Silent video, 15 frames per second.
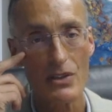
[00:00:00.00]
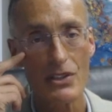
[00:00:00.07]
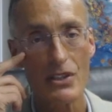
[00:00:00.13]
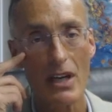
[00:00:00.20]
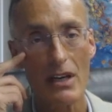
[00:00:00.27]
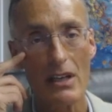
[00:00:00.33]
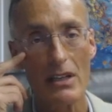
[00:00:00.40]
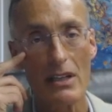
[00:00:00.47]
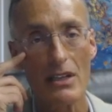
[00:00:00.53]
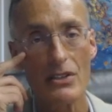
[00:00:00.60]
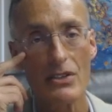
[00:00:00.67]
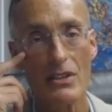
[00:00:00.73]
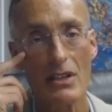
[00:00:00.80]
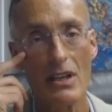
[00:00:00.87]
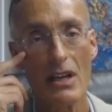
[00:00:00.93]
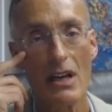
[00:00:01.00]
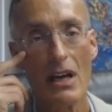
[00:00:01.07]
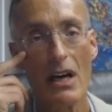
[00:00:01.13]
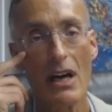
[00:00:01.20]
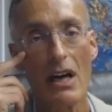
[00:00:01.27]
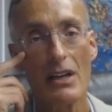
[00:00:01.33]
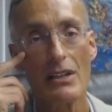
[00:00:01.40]
or suckenness
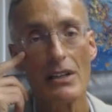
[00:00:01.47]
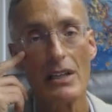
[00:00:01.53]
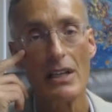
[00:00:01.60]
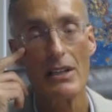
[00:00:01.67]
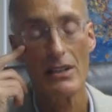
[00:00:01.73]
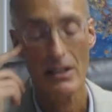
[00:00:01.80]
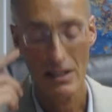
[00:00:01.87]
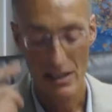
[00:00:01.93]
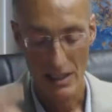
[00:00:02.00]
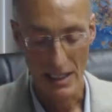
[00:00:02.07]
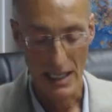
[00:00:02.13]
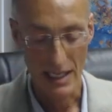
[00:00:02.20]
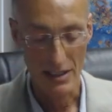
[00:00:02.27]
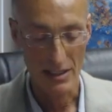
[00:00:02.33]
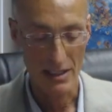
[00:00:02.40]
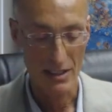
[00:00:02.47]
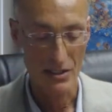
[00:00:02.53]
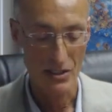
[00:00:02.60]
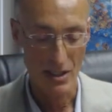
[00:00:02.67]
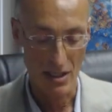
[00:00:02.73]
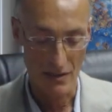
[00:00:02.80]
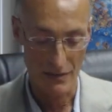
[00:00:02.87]
underneath the eyelid
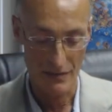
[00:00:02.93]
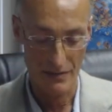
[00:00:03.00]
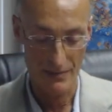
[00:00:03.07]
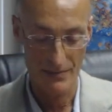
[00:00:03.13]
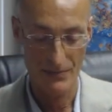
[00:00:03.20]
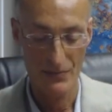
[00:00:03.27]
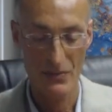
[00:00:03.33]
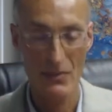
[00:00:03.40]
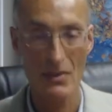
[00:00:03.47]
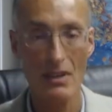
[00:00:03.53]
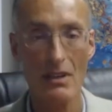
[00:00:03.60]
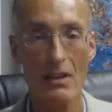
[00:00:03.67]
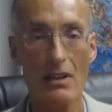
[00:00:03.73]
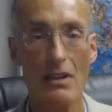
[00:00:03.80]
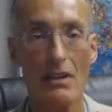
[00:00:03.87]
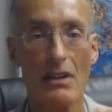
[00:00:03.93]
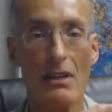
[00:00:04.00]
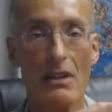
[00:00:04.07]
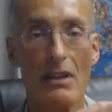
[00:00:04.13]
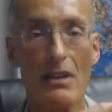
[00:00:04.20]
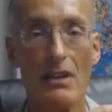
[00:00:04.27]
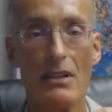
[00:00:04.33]
itself,
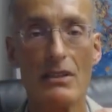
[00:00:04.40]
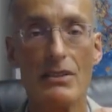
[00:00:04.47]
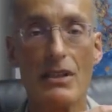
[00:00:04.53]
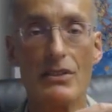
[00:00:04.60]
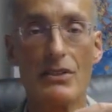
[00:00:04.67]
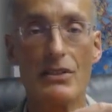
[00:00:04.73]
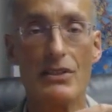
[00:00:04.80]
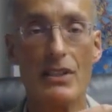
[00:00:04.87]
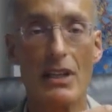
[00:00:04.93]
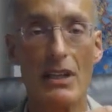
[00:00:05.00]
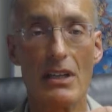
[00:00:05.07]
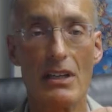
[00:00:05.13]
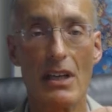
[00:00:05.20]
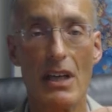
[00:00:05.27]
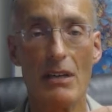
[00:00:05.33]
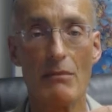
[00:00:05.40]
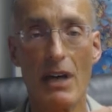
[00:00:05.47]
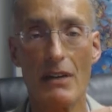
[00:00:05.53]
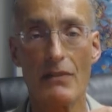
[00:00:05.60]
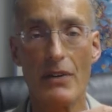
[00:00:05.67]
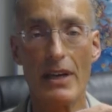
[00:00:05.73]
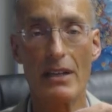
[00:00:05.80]
such as seen in
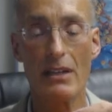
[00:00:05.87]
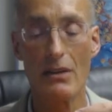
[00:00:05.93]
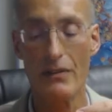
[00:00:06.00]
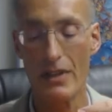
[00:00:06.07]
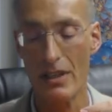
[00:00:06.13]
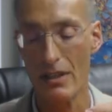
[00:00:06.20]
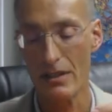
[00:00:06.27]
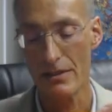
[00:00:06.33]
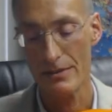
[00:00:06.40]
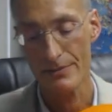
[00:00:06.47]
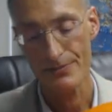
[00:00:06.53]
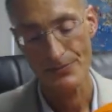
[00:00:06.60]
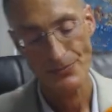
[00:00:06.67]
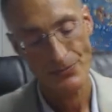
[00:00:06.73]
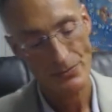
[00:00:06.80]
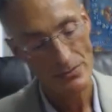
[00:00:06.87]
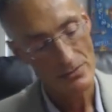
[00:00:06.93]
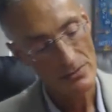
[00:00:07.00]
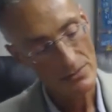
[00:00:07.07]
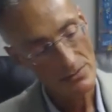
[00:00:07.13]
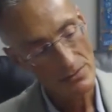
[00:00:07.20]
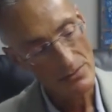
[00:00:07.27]
my friend over here.
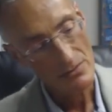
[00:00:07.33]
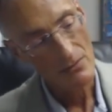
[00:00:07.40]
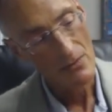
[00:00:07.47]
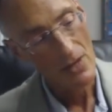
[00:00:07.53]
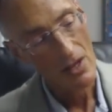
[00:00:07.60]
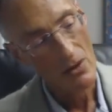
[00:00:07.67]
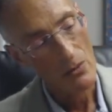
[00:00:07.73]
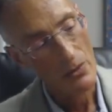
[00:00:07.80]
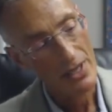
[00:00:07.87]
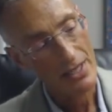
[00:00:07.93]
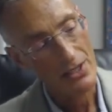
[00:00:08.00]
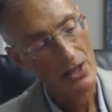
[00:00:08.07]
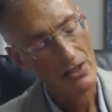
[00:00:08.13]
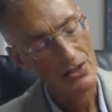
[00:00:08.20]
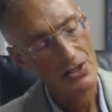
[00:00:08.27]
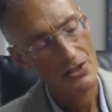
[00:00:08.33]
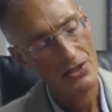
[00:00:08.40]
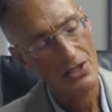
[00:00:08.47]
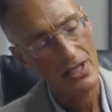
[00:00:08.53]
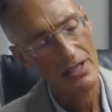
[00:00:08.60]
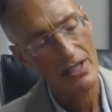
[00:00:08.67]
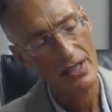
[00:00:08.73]
We can also
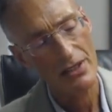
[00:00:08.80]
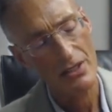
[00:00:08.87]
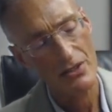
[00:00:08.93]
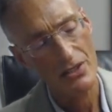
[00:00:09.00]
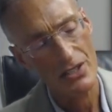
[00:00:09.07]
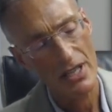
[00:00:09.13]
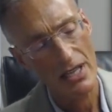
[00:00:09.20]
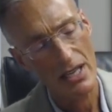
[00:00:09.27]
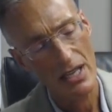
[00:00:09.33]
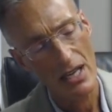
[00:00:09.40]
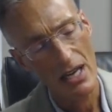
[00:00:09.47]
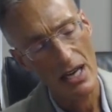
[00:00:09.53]
see that there is a